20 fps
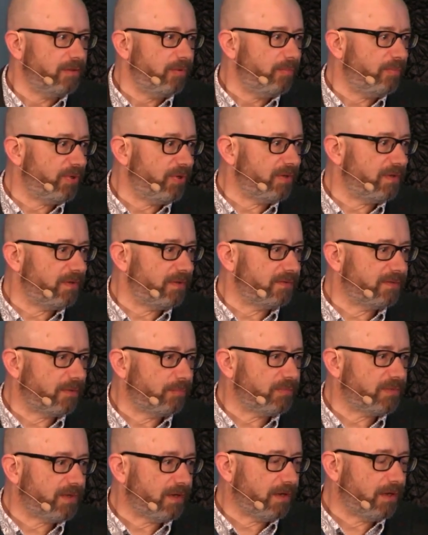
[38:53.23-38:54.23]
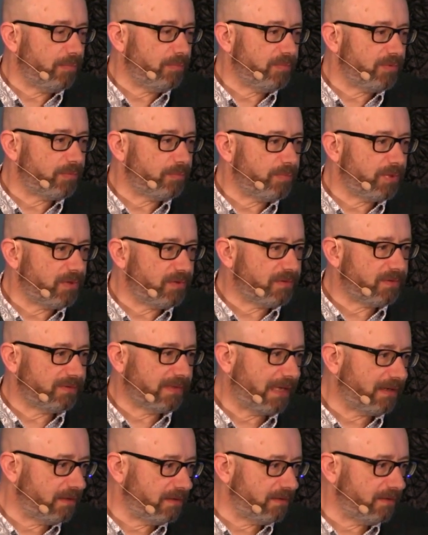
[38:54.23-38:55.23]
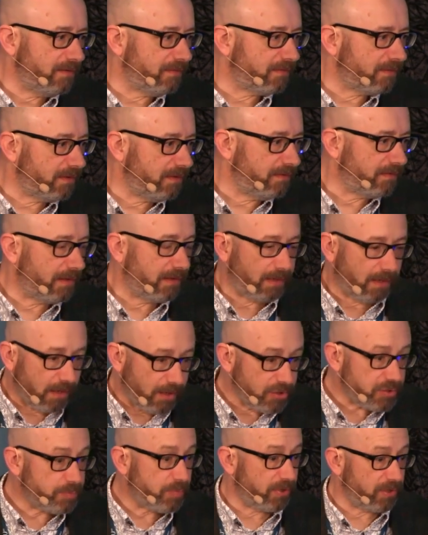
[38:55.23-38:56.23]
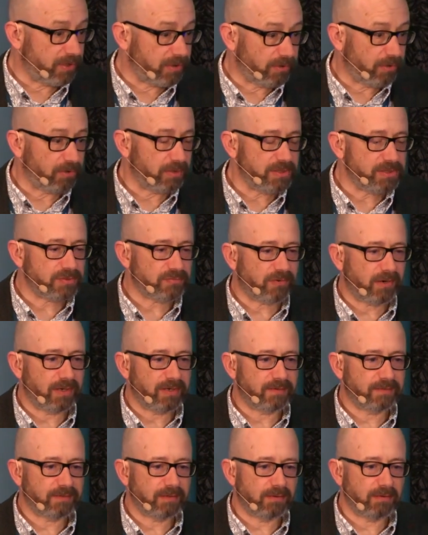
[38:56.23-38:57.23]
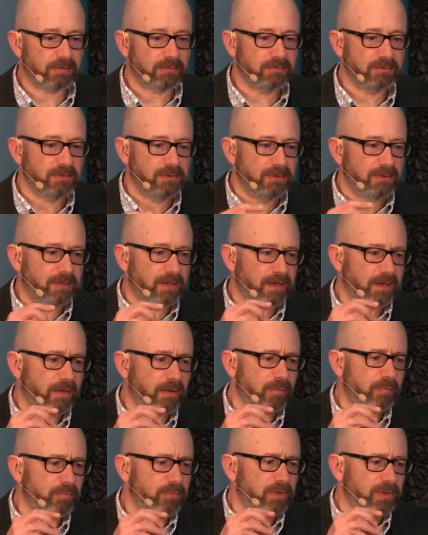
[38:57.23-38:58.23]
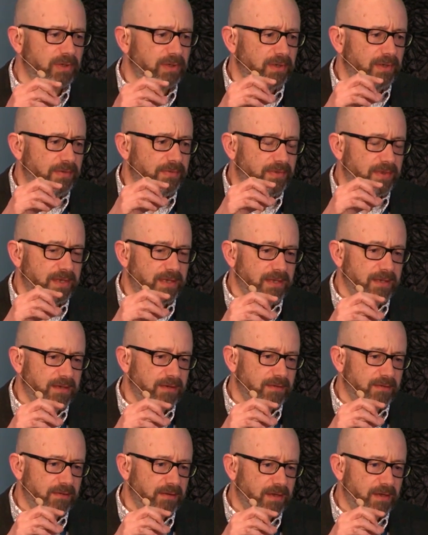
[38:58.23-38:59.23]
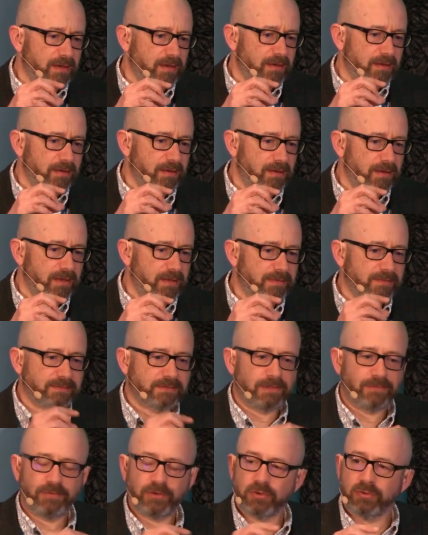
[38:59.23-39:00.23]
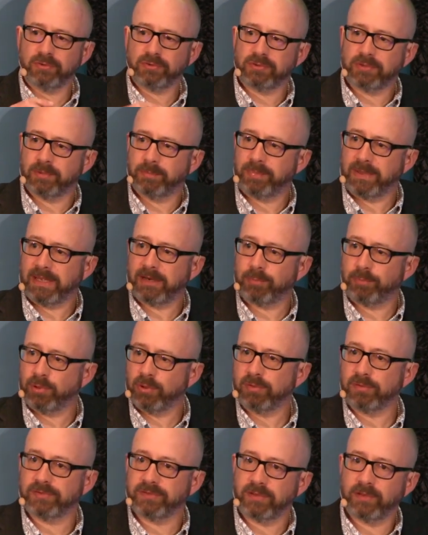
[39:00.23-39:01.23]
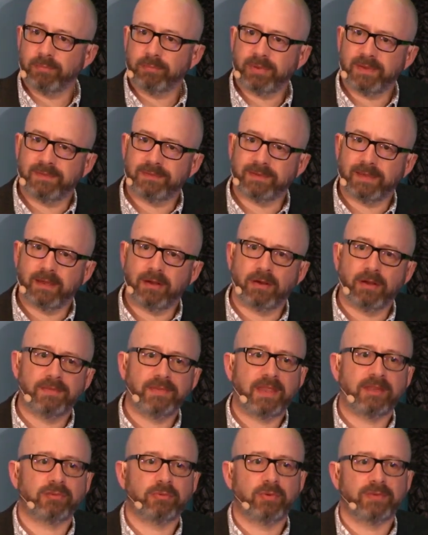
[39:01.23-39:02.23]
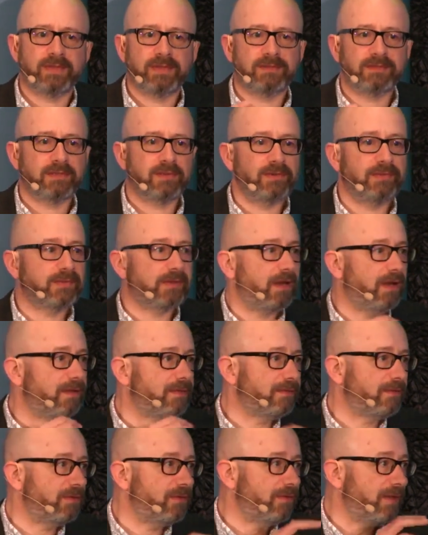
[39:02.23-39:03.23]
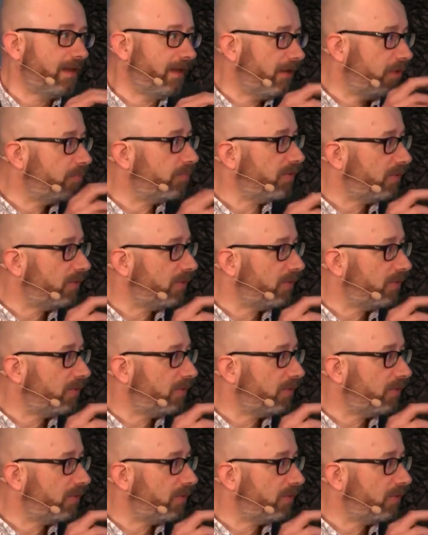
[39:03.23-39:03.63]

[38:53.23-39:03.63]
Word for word: but sometimes because the standard is is a large body of knowledge, rightly so, um, the uh, it's difficult to be able to pull certain bits out, and that's what these series guides do. They help